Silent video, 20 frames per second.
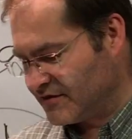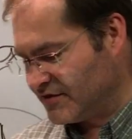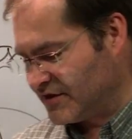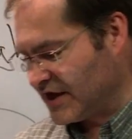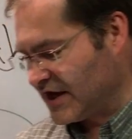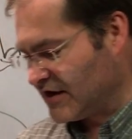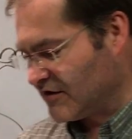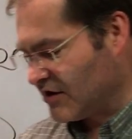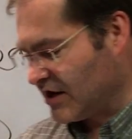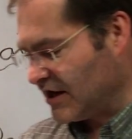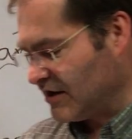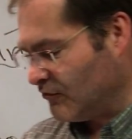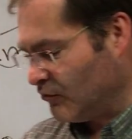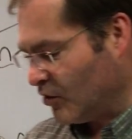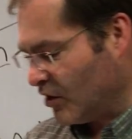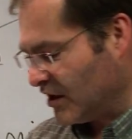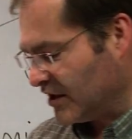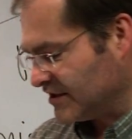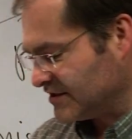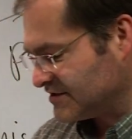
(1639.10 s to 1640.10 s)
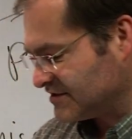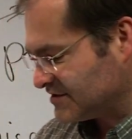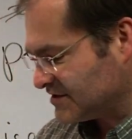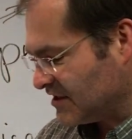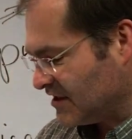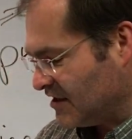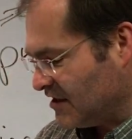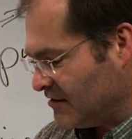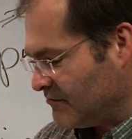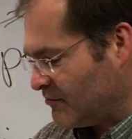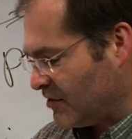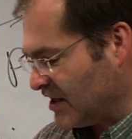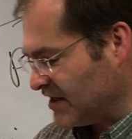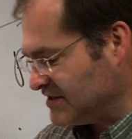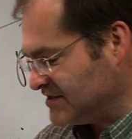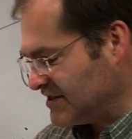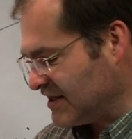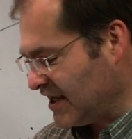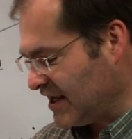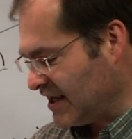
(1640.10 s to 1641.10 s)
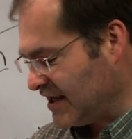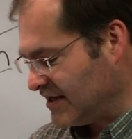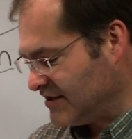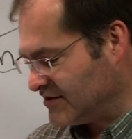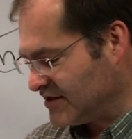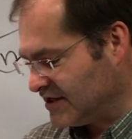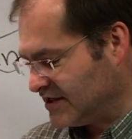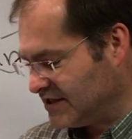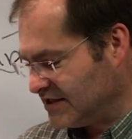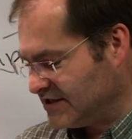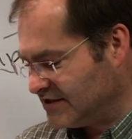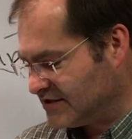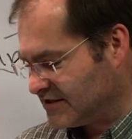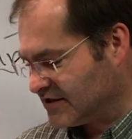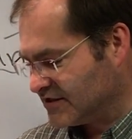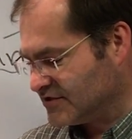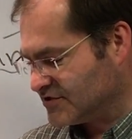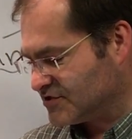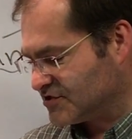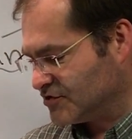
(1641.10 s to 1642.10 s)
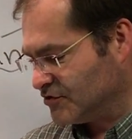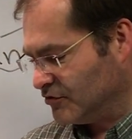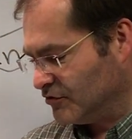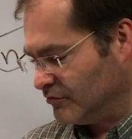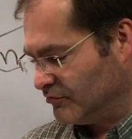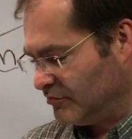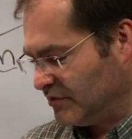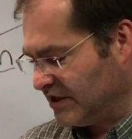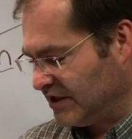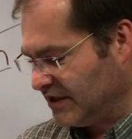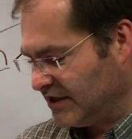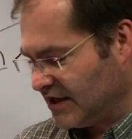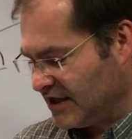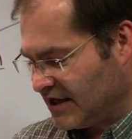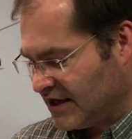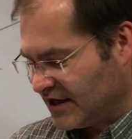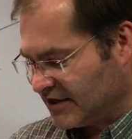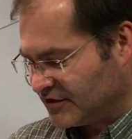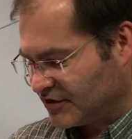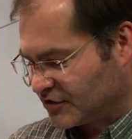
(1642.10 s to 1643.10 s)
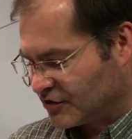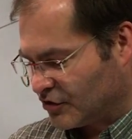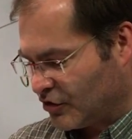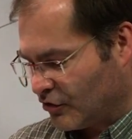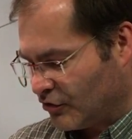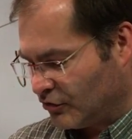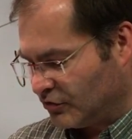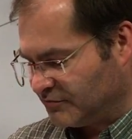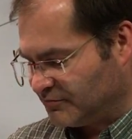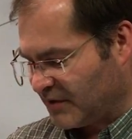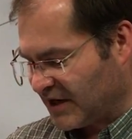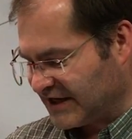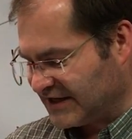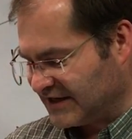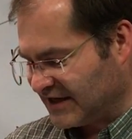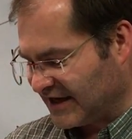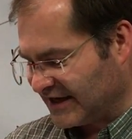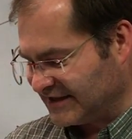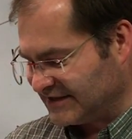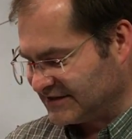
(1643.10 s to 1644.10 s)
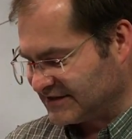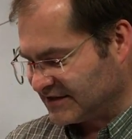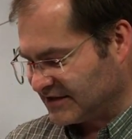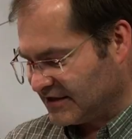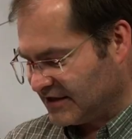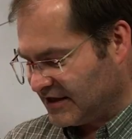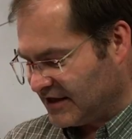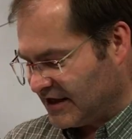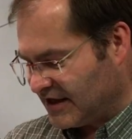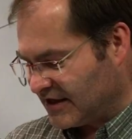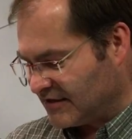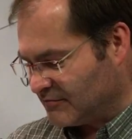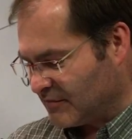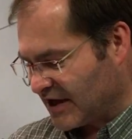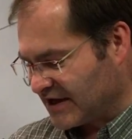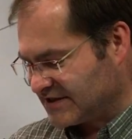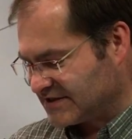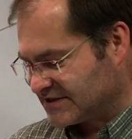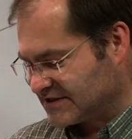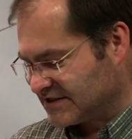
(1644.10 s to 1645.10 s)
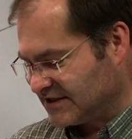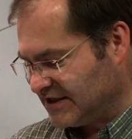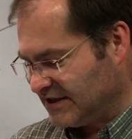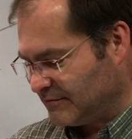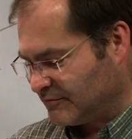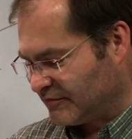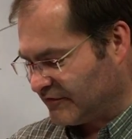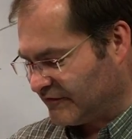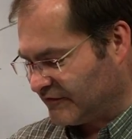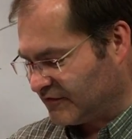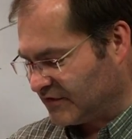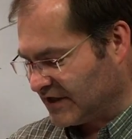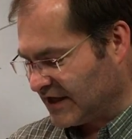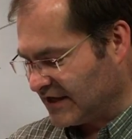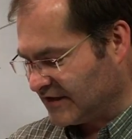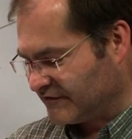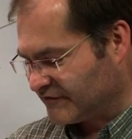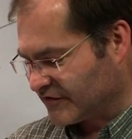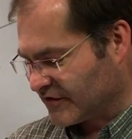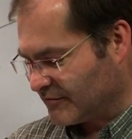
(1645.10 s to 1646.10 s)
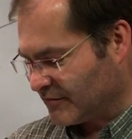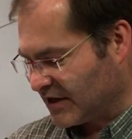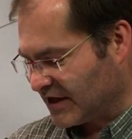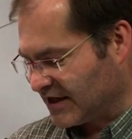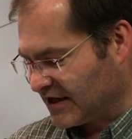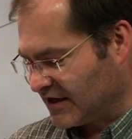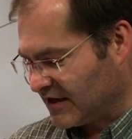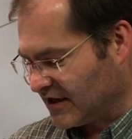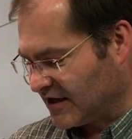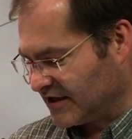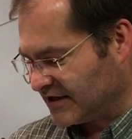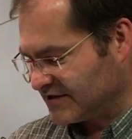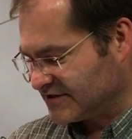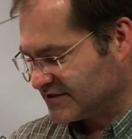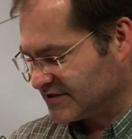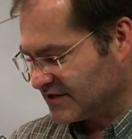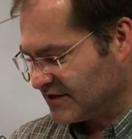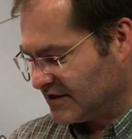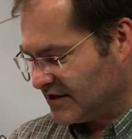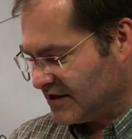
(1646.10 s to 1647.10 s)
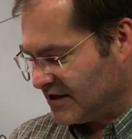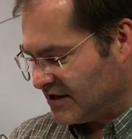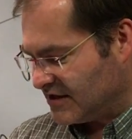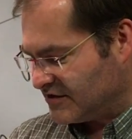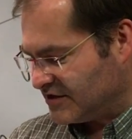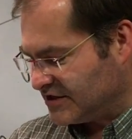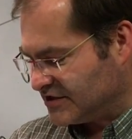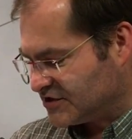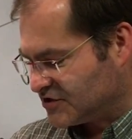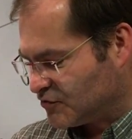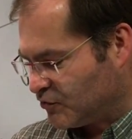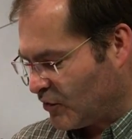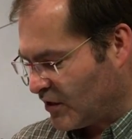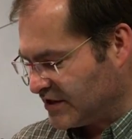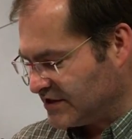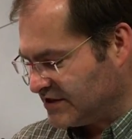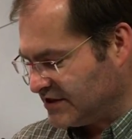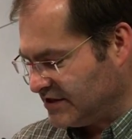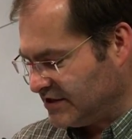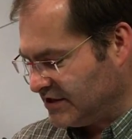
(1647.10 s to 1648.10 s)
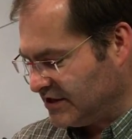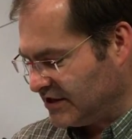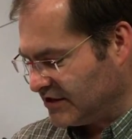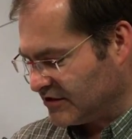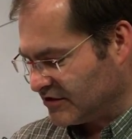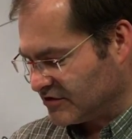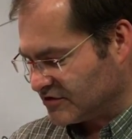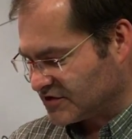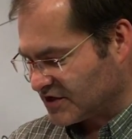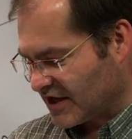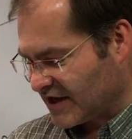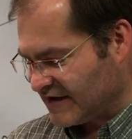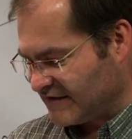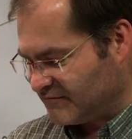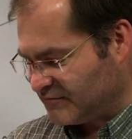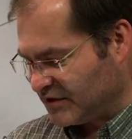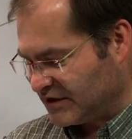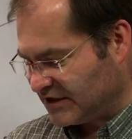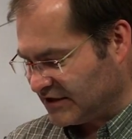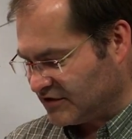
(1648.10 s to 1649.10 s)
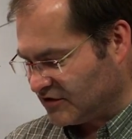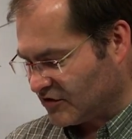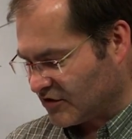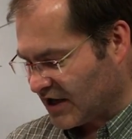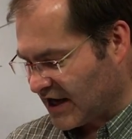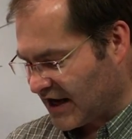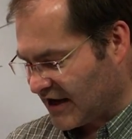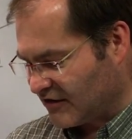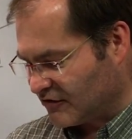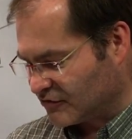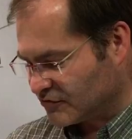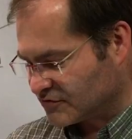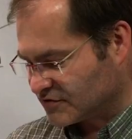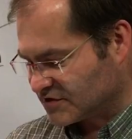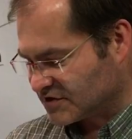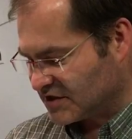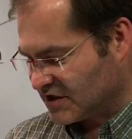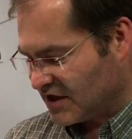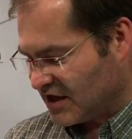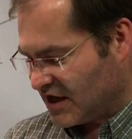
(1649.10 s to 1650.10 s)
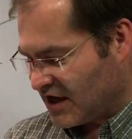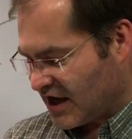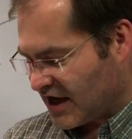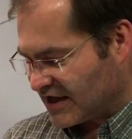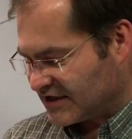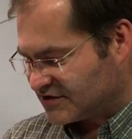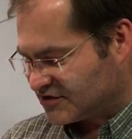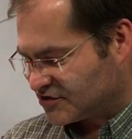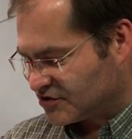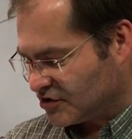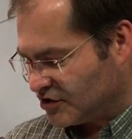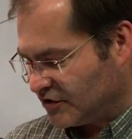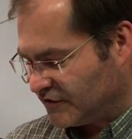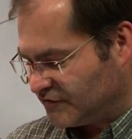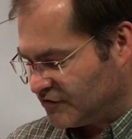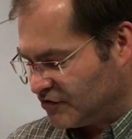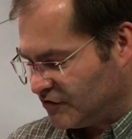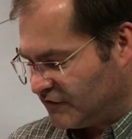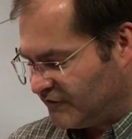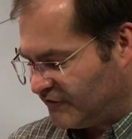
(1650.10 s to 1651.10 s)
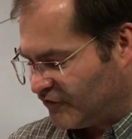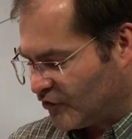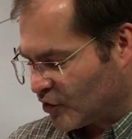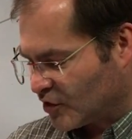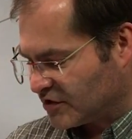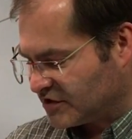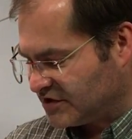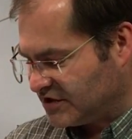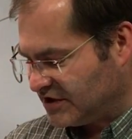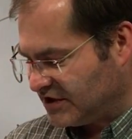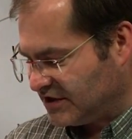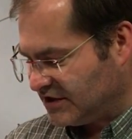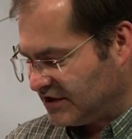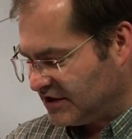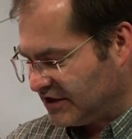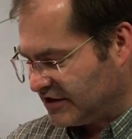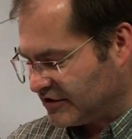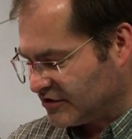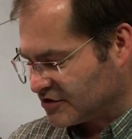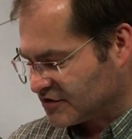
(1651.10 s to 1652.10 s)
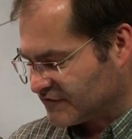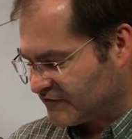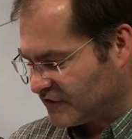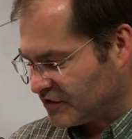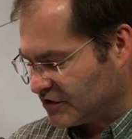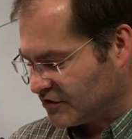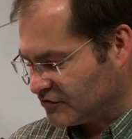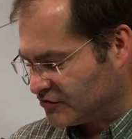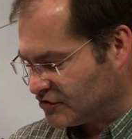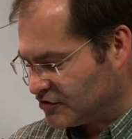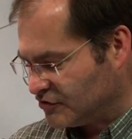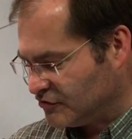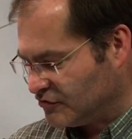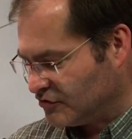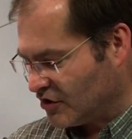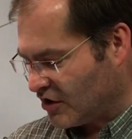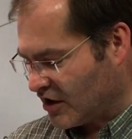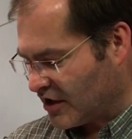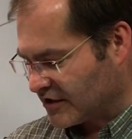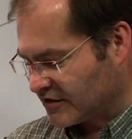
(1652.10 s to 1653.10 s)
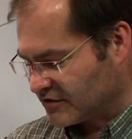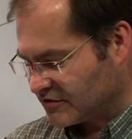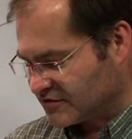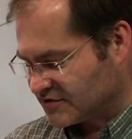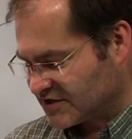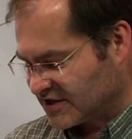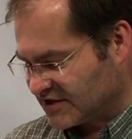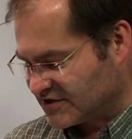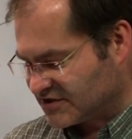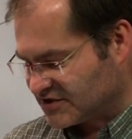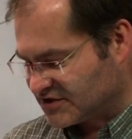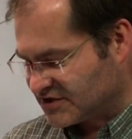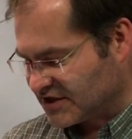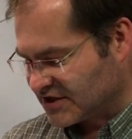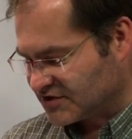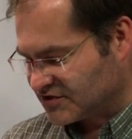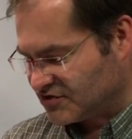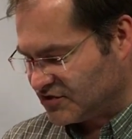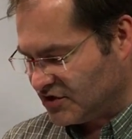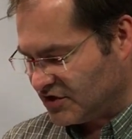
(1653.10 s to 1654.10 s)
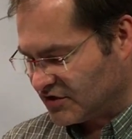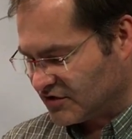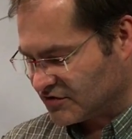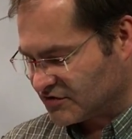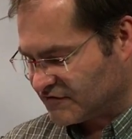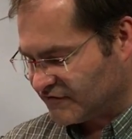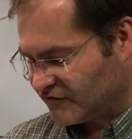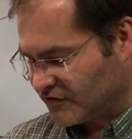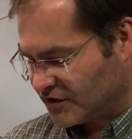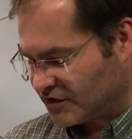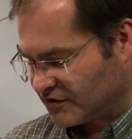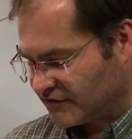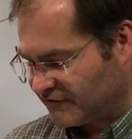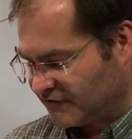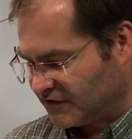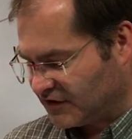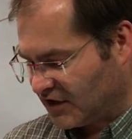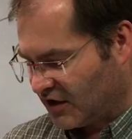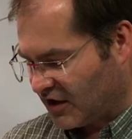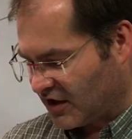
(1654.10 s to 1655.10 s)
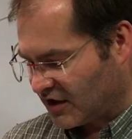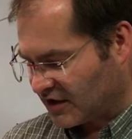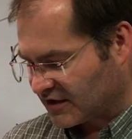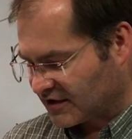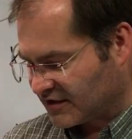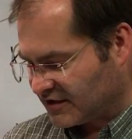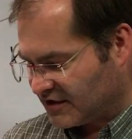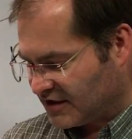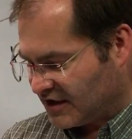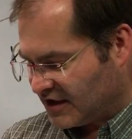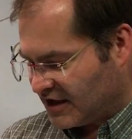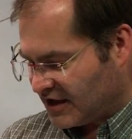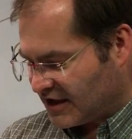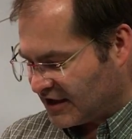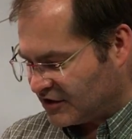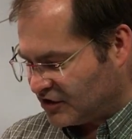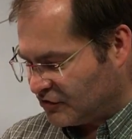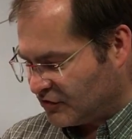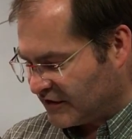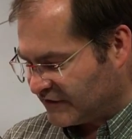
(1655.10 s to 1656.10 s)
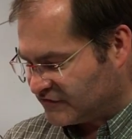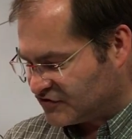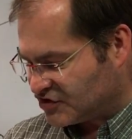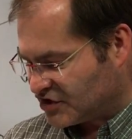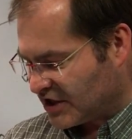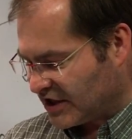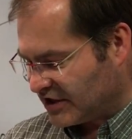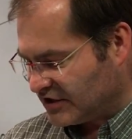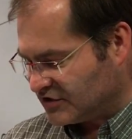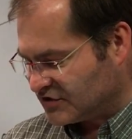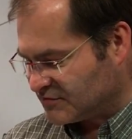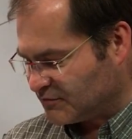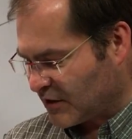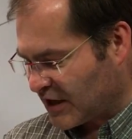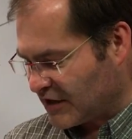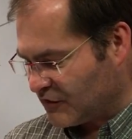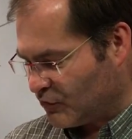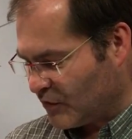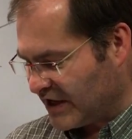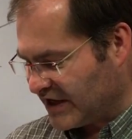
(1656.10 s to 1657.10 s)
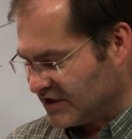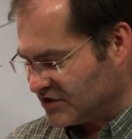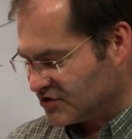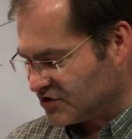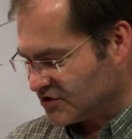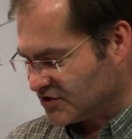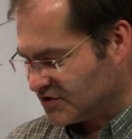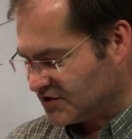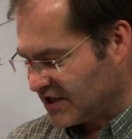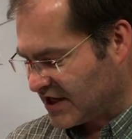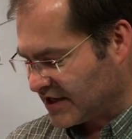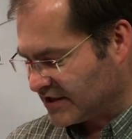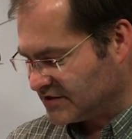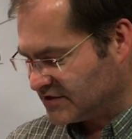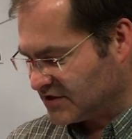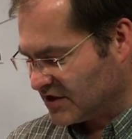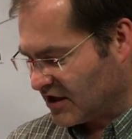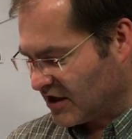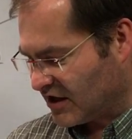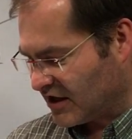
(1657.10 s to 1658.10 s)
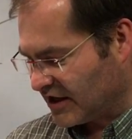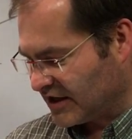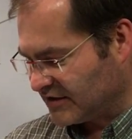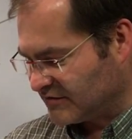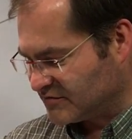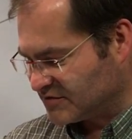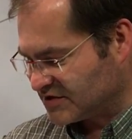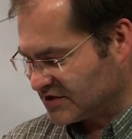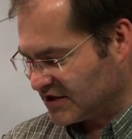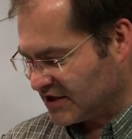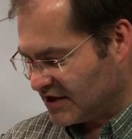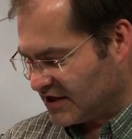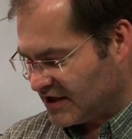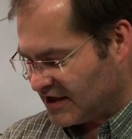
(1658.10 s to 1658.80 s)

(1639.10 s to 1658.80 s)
There I was. By day the heat consumed me, and the cold by night, and my sleep fled from my eyes. These 20 years I have been in your house. I served you 14 years for your 2 daughters, and 6 years for your flock, and you have changed my wages 10 times.